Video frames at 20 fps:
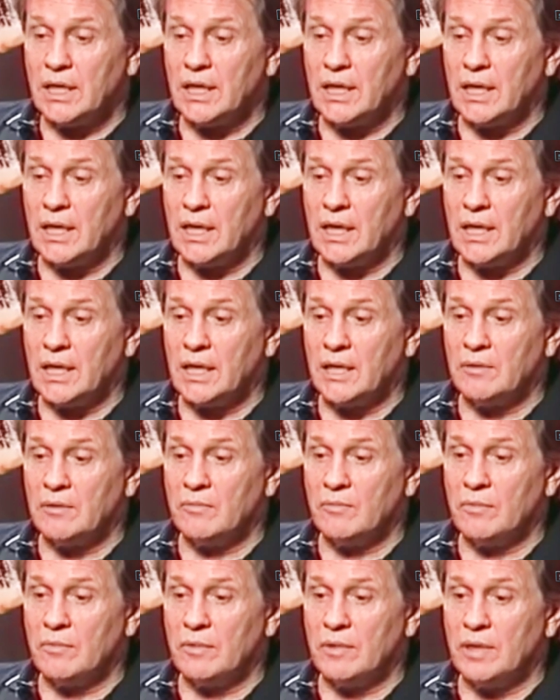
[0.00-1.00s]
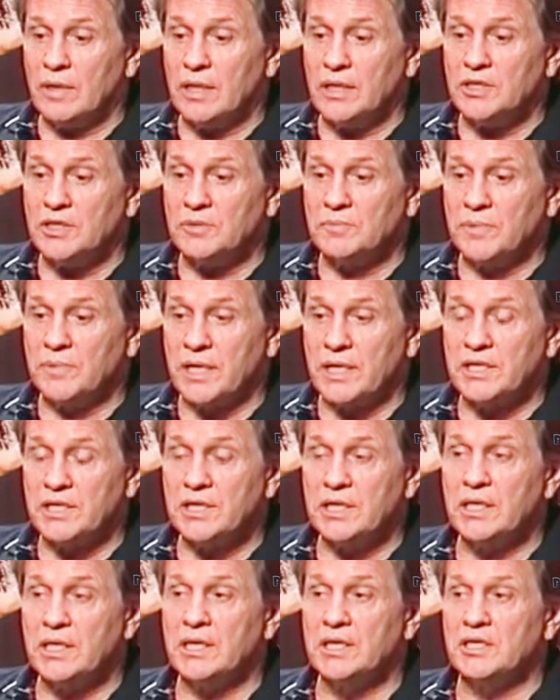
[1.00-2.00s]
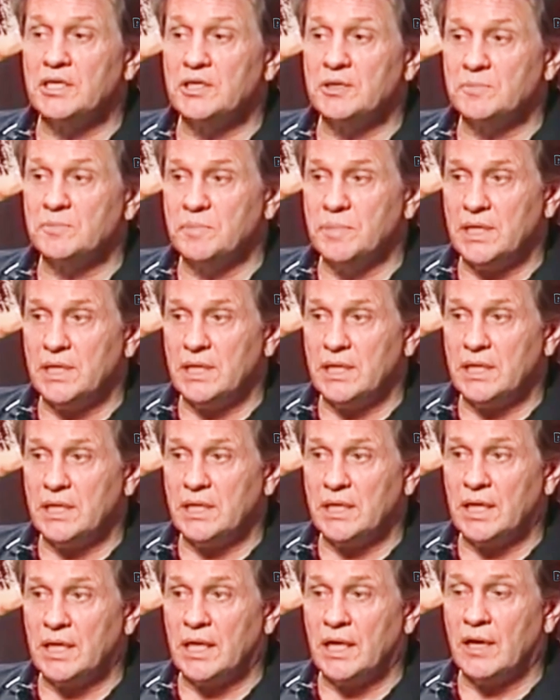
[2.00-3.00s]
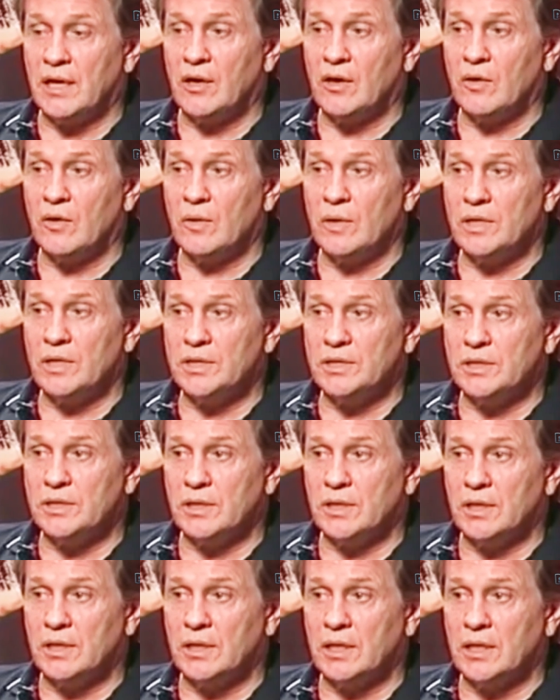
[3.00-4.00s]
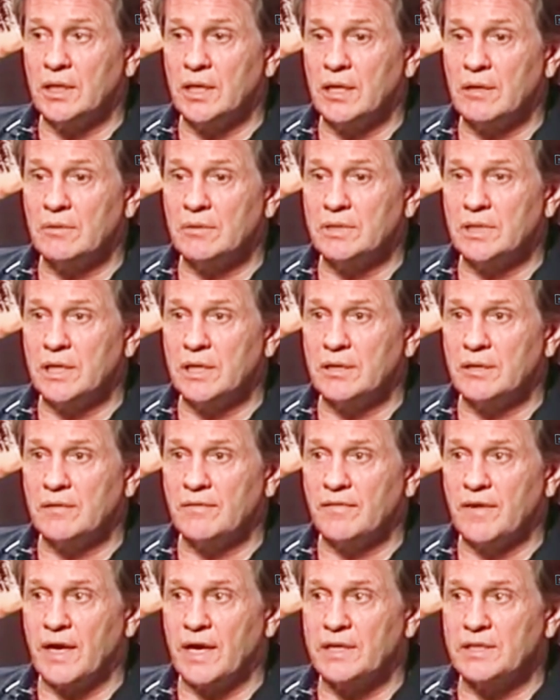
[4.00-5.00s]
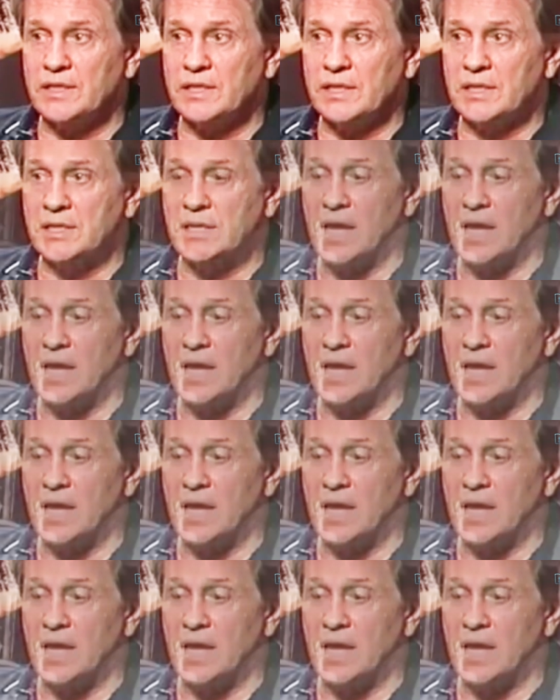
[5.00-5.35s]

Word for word: and especially his speed. I always thought he was like the fastest